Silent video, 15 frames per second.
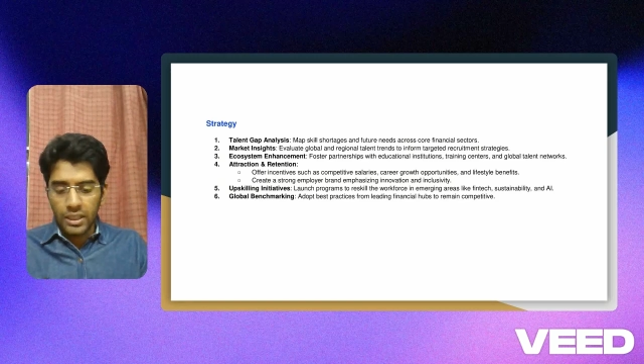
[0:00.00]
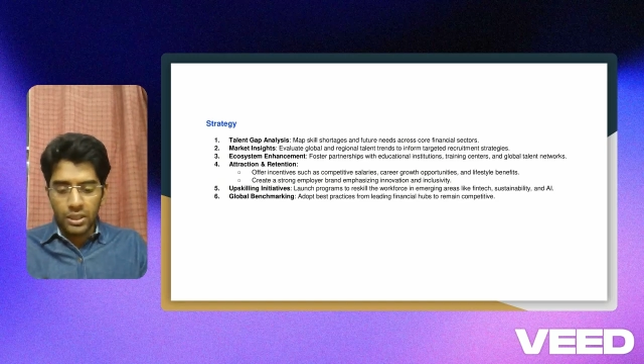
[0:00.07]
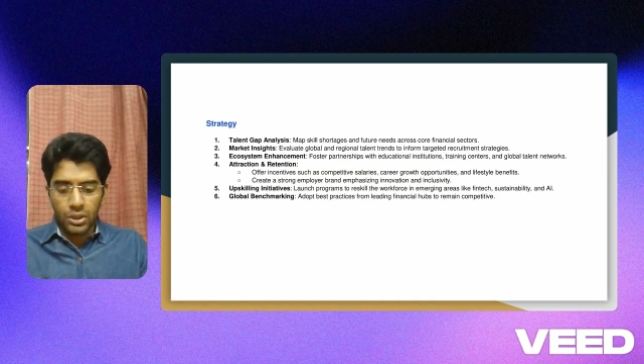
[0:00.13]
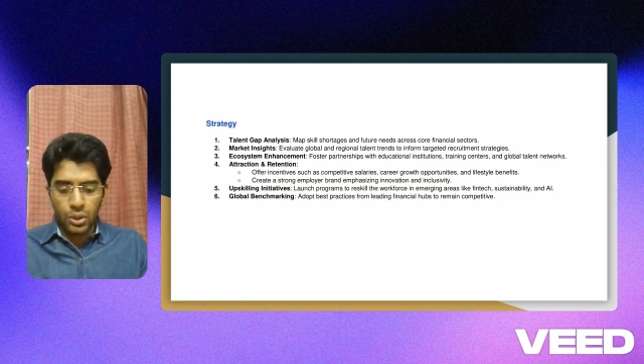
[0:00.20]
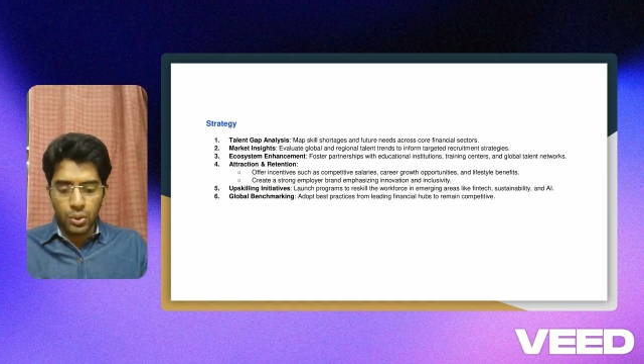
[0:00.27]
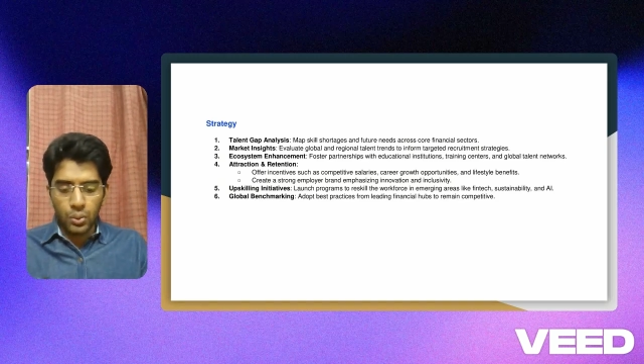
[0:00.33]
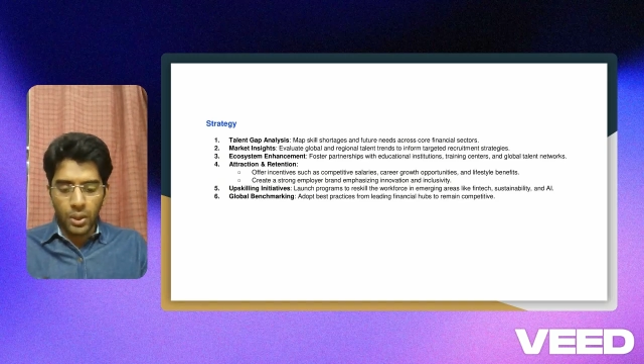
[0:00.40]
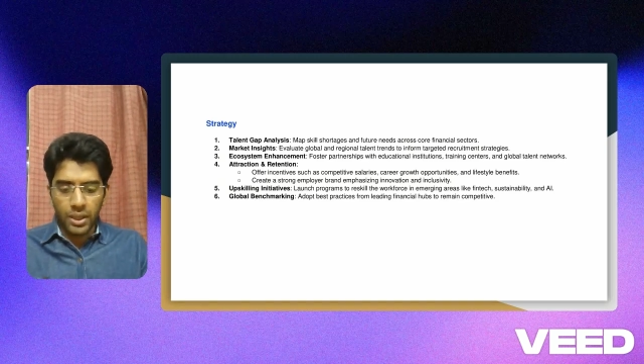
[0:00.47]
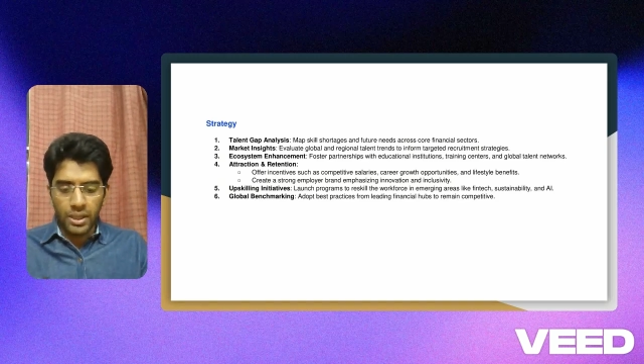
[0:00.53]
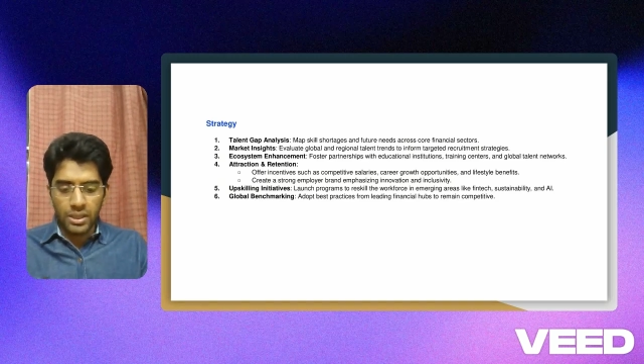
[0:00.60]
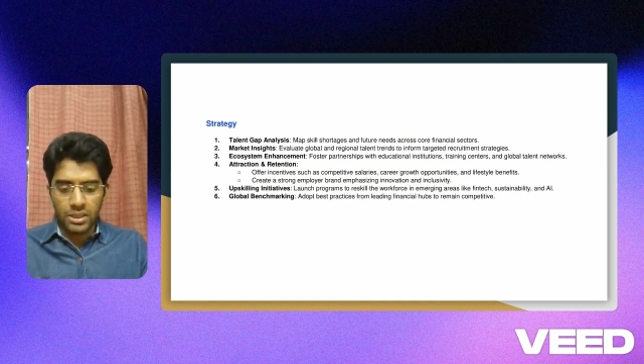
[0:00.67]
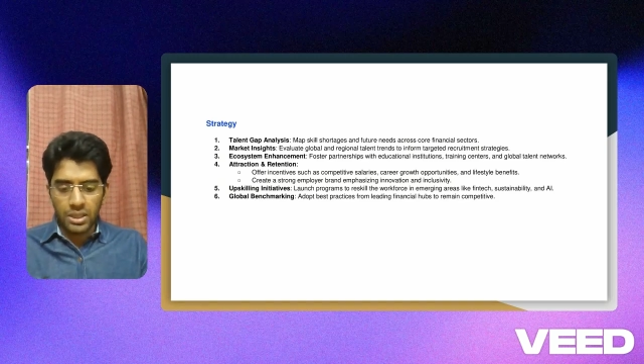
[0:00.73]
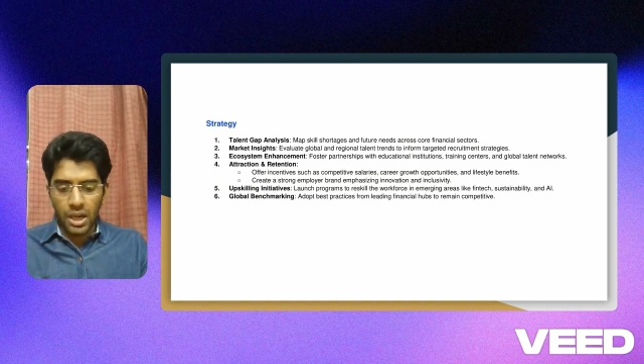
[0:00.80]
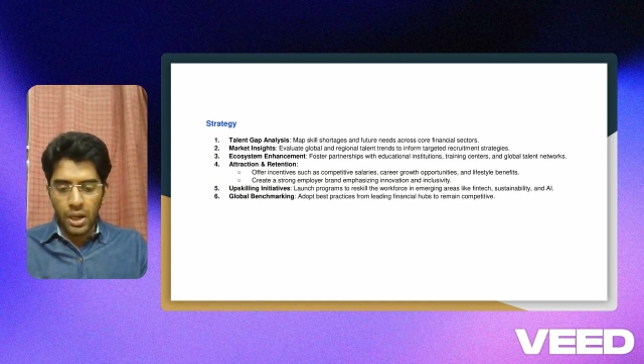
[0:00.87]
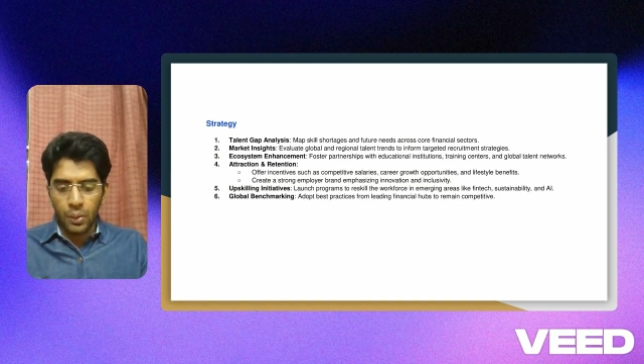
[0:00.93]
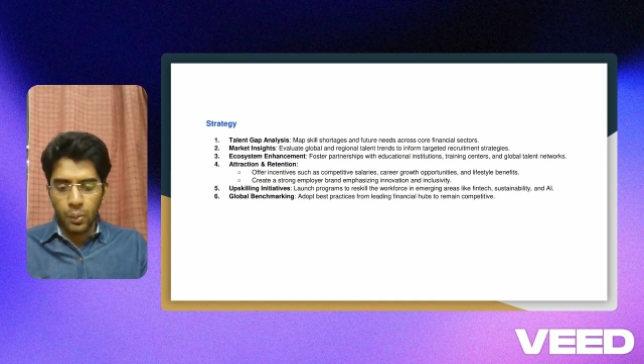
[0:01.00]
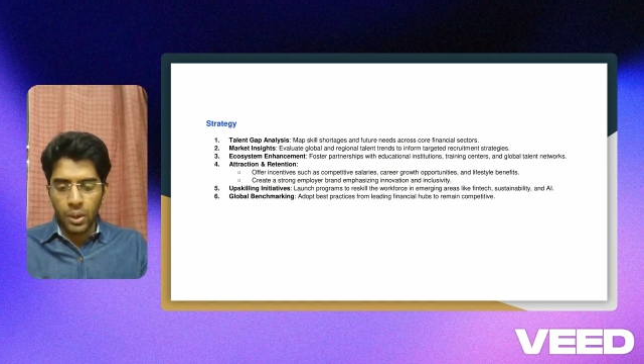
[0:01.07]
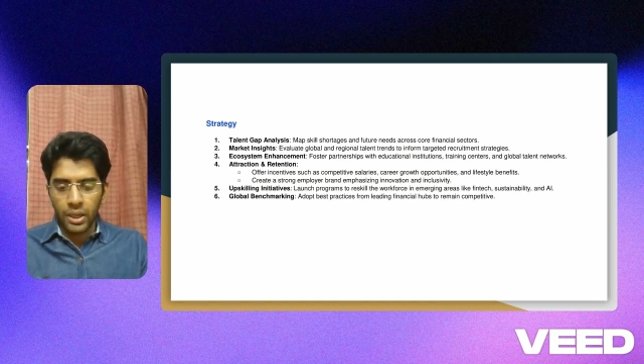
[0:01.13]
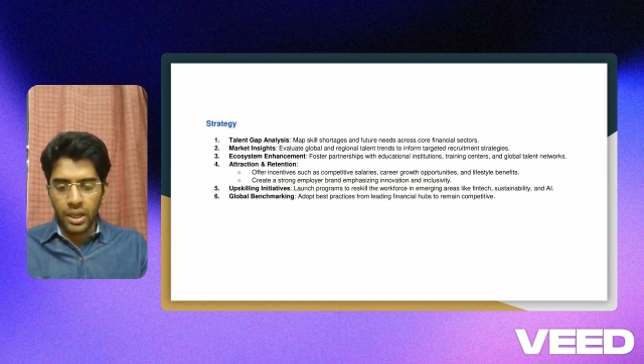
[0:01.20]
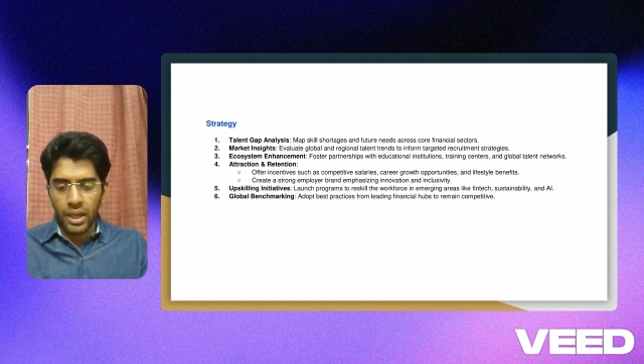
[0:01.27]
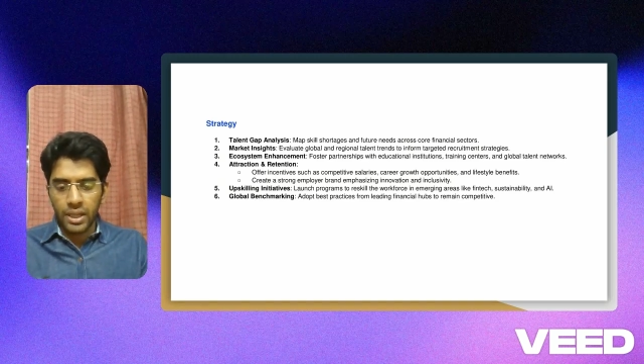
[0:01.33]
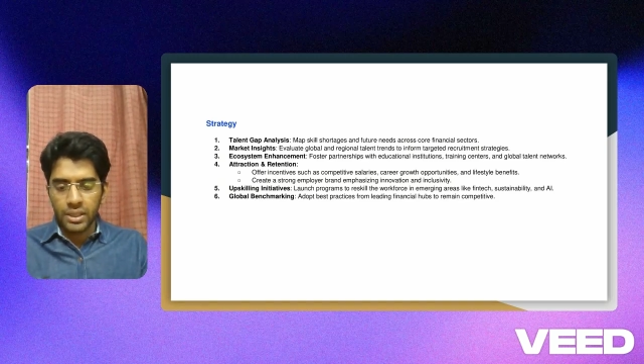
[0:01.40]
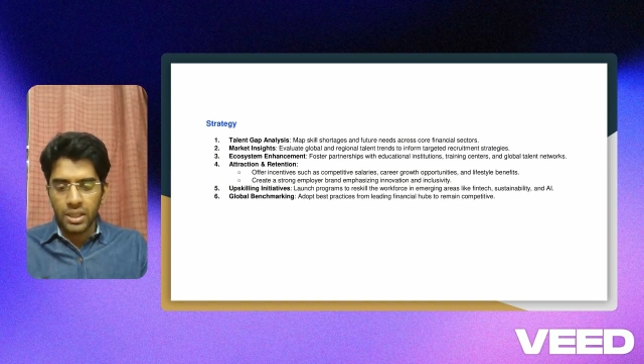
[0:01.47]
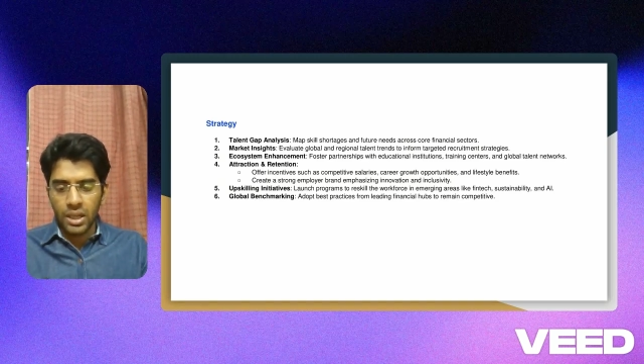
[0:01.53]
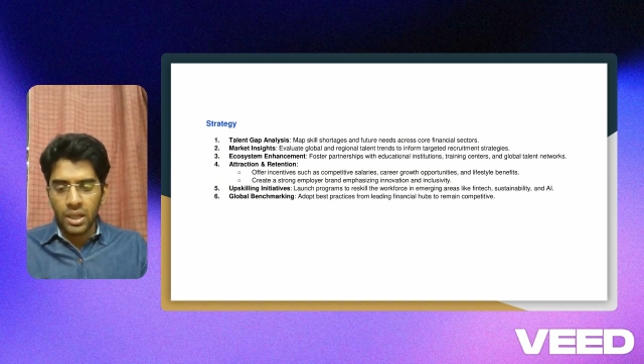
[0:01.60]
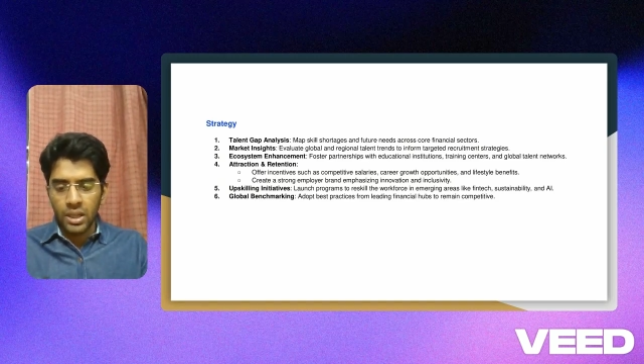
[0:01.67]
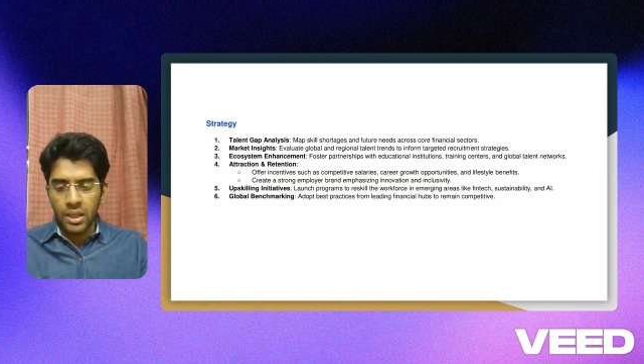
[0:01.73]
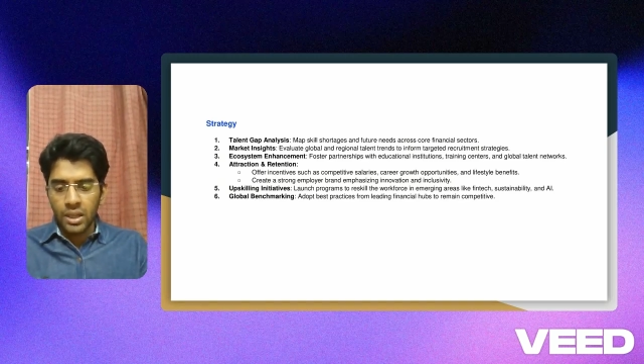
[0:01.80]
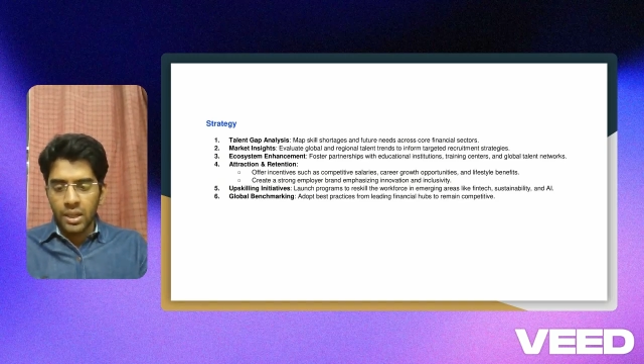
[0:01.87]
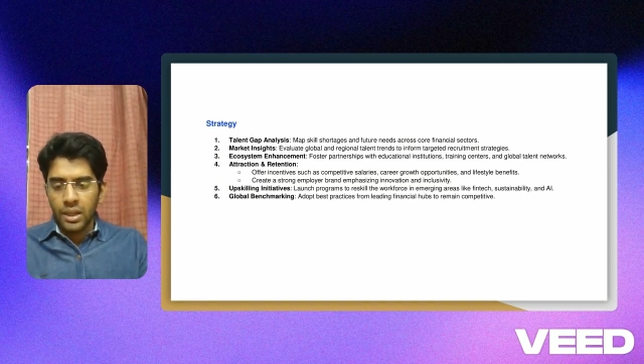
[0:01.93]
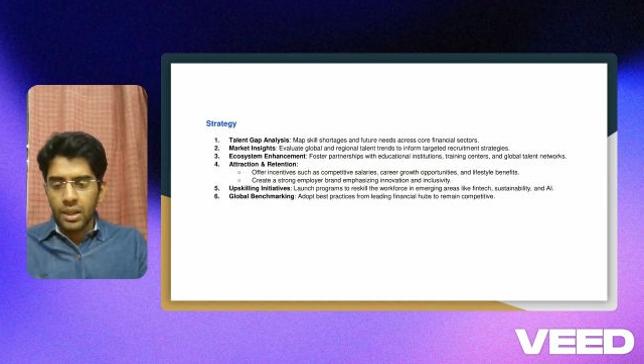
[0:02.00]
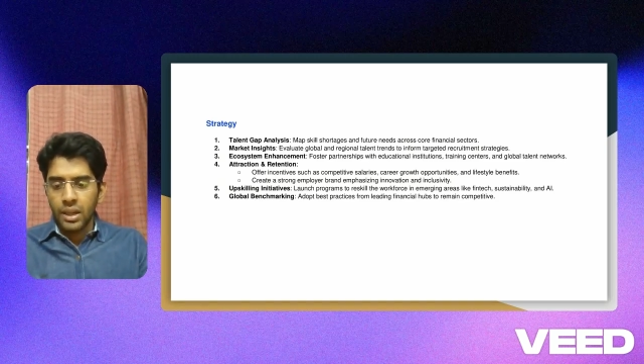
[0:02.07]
We need to understand what are the